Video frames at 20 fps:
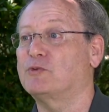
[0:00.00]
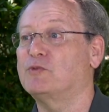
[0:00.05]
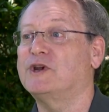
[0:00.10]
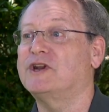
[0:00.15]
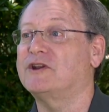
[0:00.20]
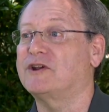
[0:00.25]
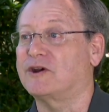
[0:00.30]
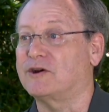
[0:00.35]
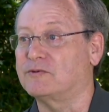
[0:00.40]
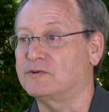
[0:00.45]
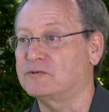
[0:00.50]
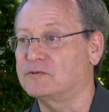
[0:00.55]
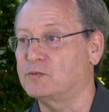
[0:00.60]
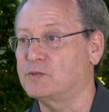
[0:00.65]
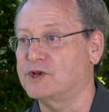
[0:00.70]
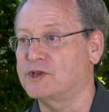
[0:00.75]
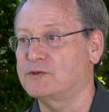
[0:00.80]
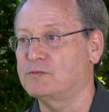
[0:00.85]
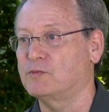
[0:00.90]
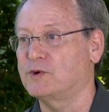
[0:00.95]
the window
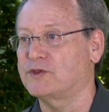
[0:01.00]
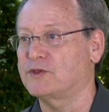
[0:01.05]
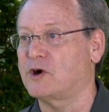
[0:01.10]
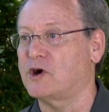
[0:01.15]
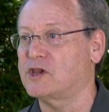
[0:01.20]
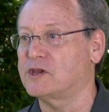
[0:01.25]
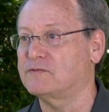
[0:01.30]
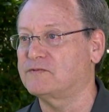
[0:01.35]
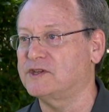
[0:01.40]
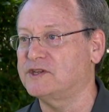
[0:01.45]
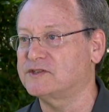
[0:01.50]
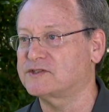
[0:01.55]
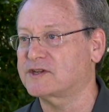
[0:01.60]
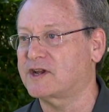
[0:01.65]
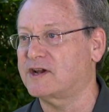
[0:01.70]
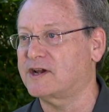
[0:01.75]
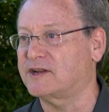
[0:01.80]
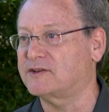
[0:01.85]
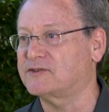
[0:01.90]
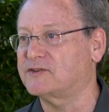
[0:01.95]
with, with all of these
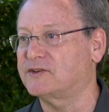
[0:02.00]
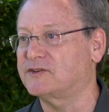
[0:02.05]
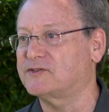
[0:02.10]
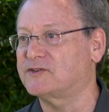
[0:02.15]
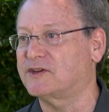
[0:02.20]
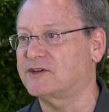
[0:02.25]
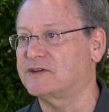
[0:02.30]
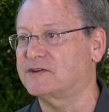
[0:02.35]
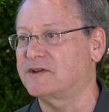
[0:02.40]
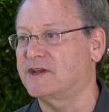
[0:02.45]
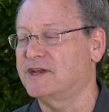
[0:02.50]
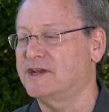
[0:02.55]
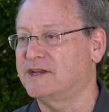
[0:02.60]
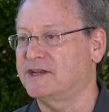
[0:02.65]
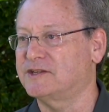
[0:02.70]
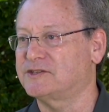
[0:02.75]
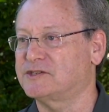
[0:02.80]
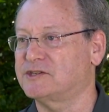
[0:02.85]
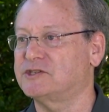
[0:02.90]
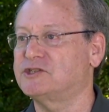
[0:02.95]
cuts. It's a,
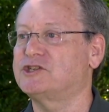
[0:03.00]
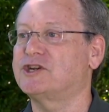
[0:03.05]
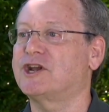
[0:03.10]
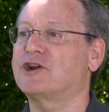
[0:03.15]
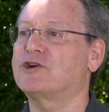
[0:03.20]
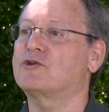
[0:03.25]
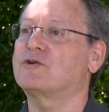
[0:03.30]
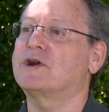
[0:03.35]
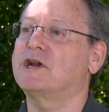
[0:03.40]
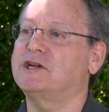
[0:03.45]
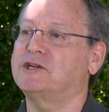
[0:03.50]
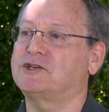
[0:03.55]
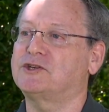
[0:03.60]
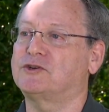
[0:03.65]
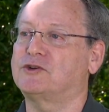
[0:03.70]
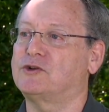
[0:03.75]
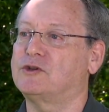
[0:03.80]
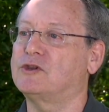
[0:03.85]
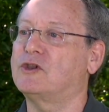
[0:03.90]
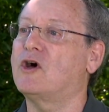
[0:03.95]
it's a
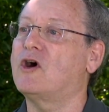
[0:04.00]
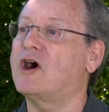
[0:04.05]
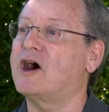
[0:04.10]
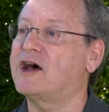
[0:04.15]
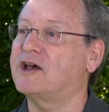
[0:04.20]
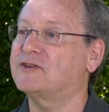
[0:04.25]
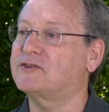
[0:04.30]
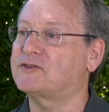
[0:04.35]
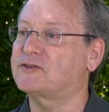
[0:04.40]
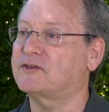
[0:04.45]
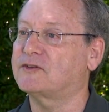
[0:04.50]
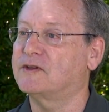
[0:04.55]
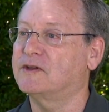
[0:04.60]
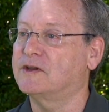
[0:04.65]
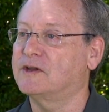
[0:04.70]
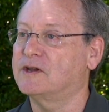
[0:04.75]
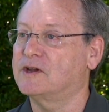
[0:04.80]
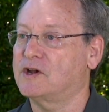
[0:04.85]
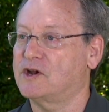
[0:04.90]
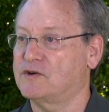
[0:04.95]
generational loss
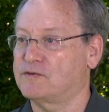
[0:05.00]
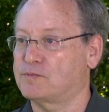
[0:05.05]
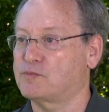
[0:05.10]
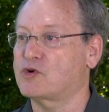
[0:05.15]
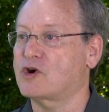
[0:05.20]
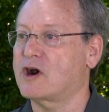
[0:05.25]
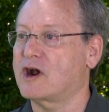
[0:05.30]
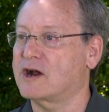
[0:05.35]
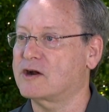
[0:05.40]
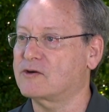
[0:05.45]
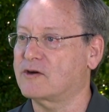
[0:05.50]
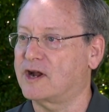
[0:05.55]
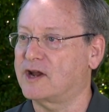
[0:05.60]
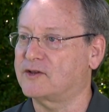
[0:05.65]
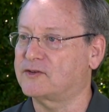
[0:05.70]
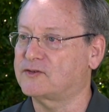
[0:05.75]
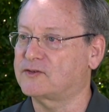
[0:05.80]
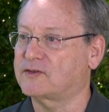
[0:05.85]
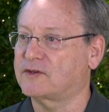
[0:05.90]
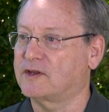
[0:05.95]
of
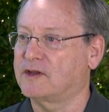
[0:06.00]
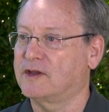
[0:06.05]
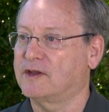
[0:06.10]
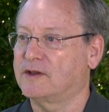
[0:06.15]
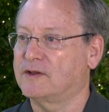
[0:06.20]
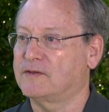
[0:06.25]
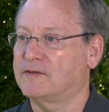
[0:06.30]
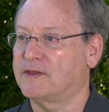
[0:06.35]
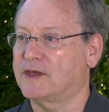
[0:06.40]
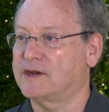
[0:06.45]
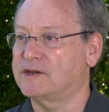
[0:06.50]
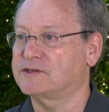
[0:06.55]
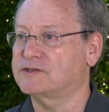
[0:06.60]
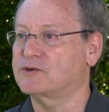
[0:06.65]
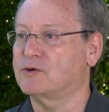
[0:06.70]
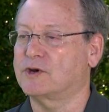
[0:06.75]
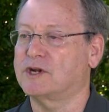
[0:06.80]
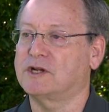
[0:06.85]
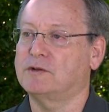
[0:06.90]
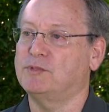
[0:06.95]
progress that is
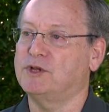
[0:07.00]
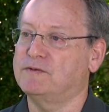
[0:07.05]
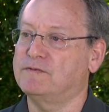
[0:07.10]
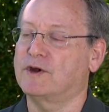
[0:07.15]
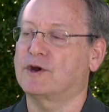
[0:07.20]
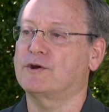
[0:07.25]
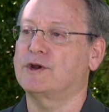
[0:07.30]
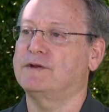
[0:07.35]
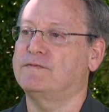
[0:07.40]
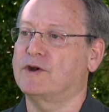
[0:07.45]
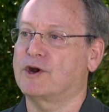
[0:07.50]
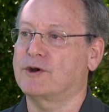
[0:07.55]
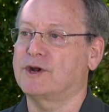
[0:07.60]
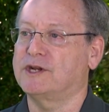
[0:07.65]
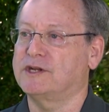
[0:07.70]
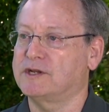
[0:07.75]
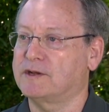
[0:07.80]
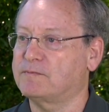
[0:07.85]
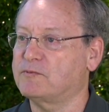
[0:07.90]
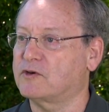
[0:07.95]
going to be very,
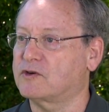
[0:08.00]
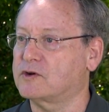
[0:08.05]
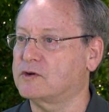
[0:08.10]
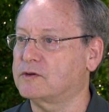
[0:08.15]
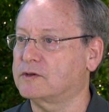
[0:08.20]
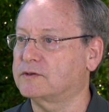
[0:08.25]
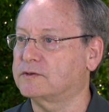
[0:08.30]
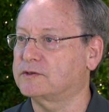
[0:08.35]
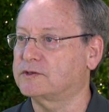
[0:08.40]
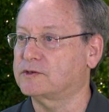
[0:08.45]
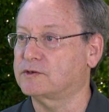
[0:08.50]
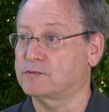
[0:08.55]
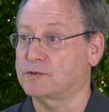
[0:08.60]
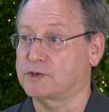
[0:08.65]
very difficult to